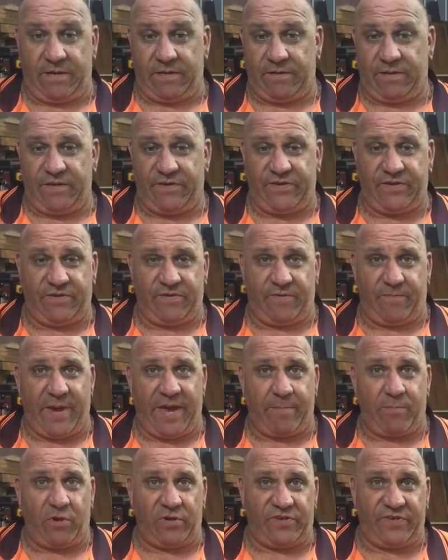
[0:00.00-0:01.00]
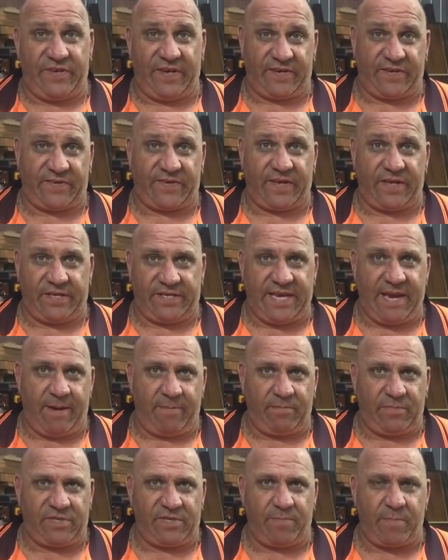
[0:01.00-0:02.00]
this is about my 6th
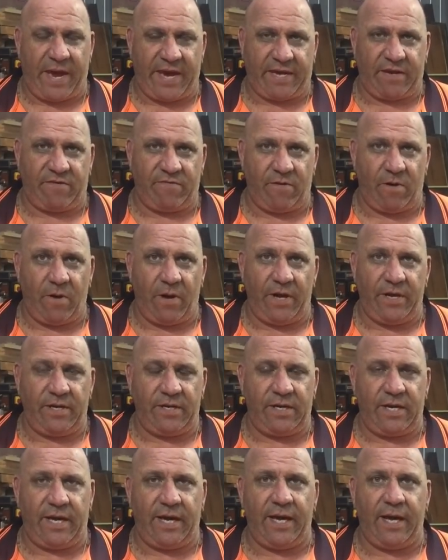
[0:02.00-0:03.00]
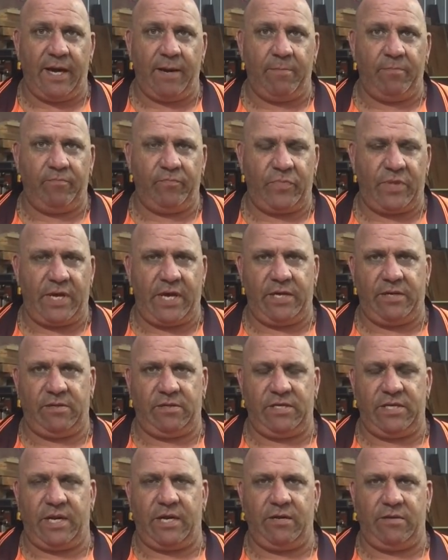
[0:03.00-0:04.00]
attempt to make it right, and
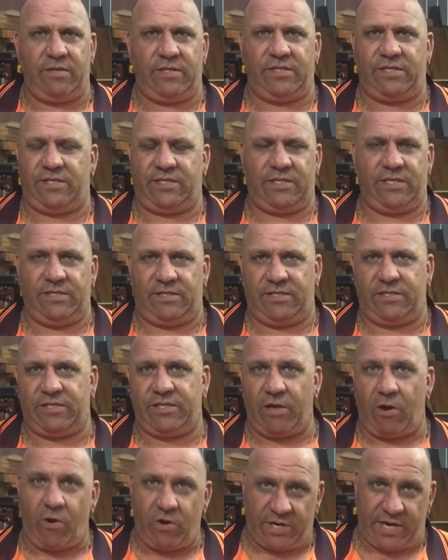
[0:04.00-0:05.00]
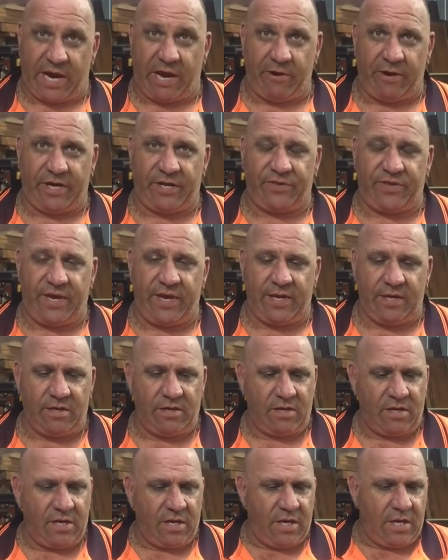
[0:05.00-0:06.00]
it's an ongoing thing.
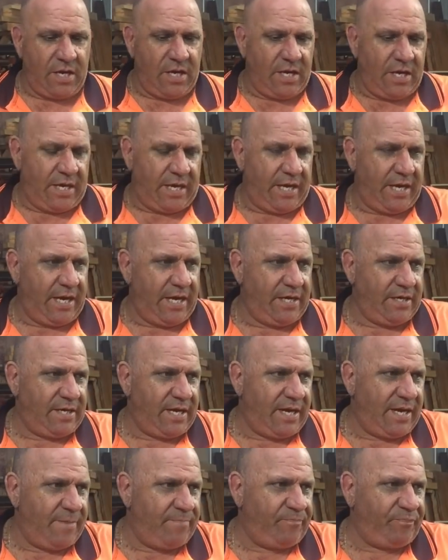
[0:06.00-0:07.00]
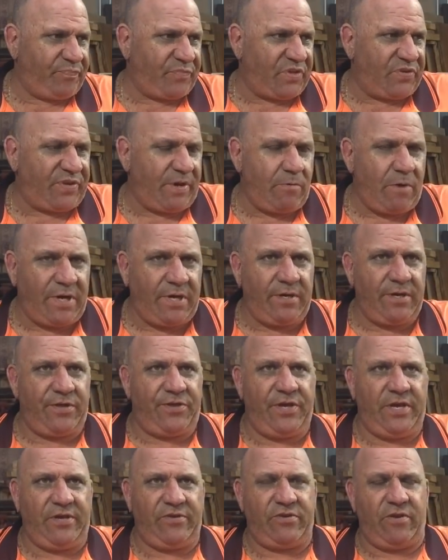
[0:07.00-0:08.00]
And so one of the
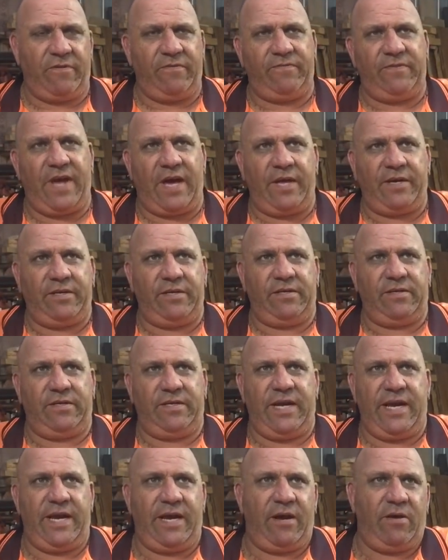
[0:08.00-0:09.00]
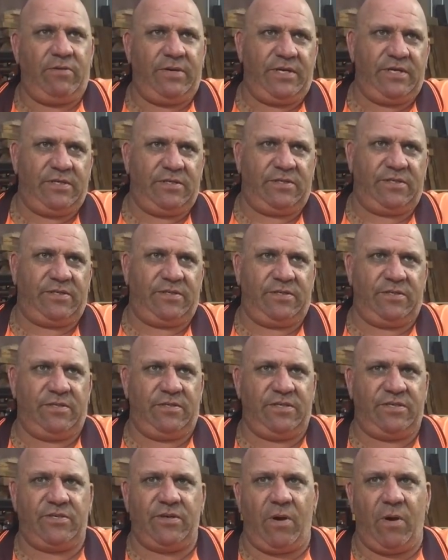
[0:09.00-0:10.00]
things I've done now is to
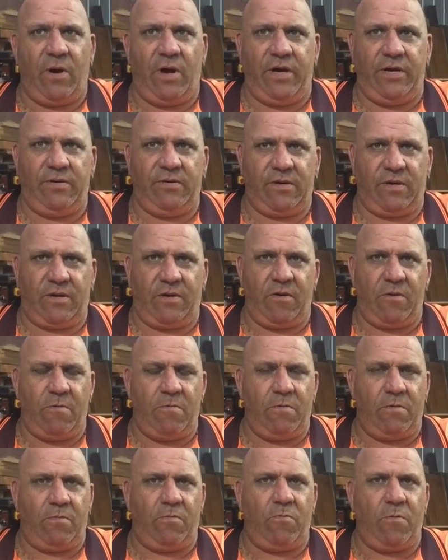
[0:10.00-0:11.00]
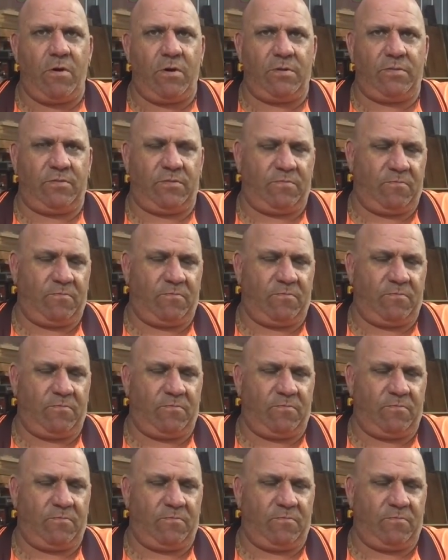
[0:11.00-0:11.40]
decide what